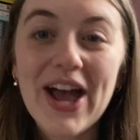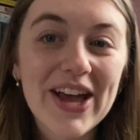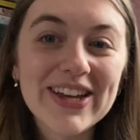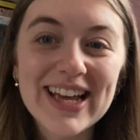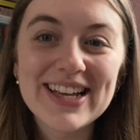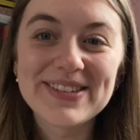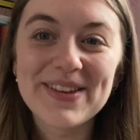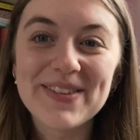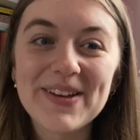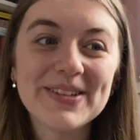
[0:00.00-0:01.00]
Okay,
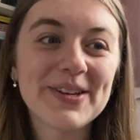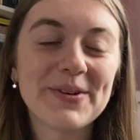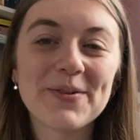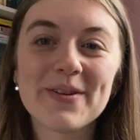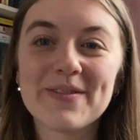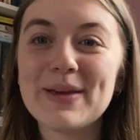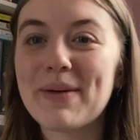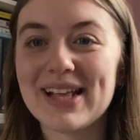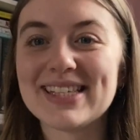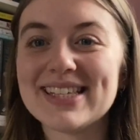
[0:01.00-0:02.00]
so those are all of the
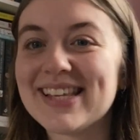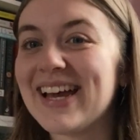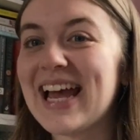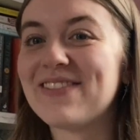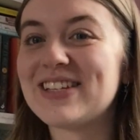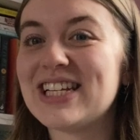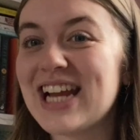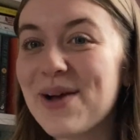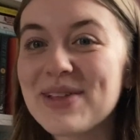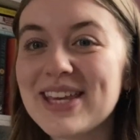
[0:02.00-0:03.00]
patterns that I have to
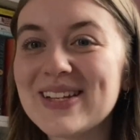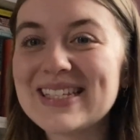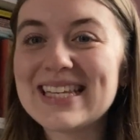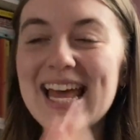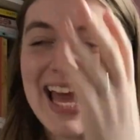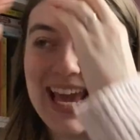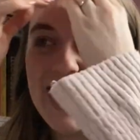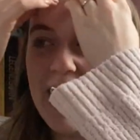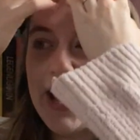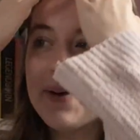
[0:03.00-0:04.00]
share with you today.
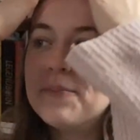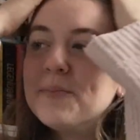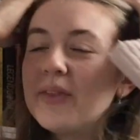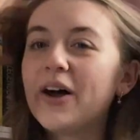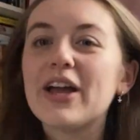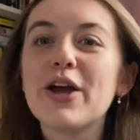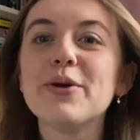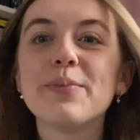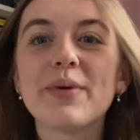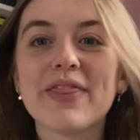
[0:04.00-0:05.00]
Um, I
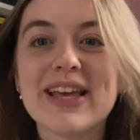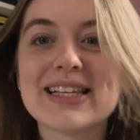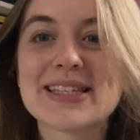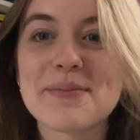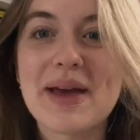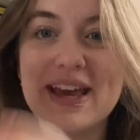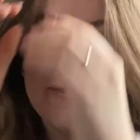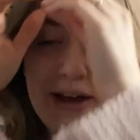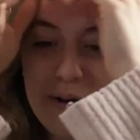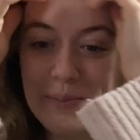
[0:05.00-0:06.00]
hope this may have
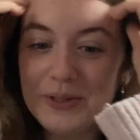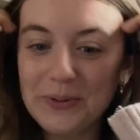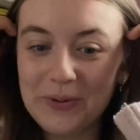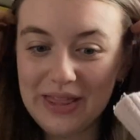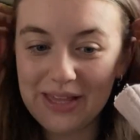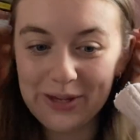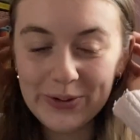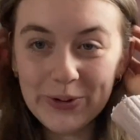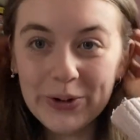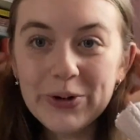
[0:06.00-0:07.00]
helped with
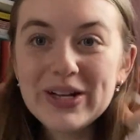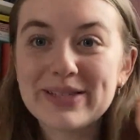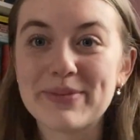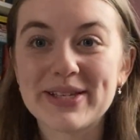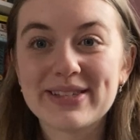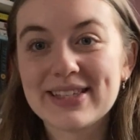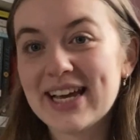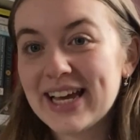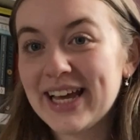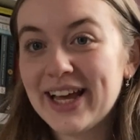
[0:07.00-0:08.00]
your Christmas
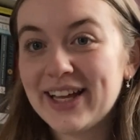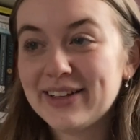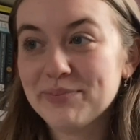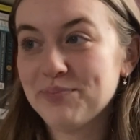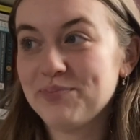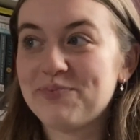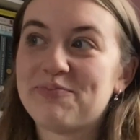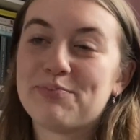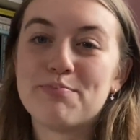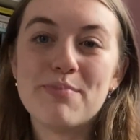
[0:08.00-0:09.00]

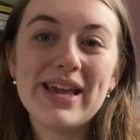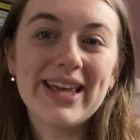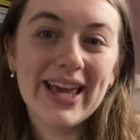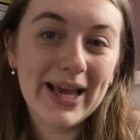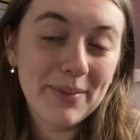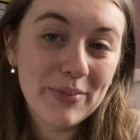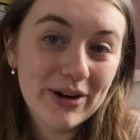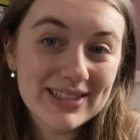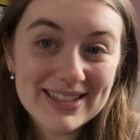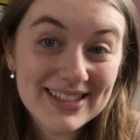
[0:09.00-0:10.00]
making
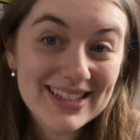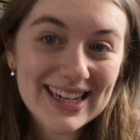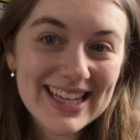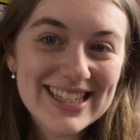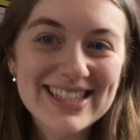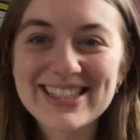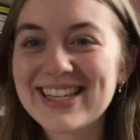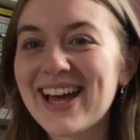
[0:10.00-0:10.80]
present list.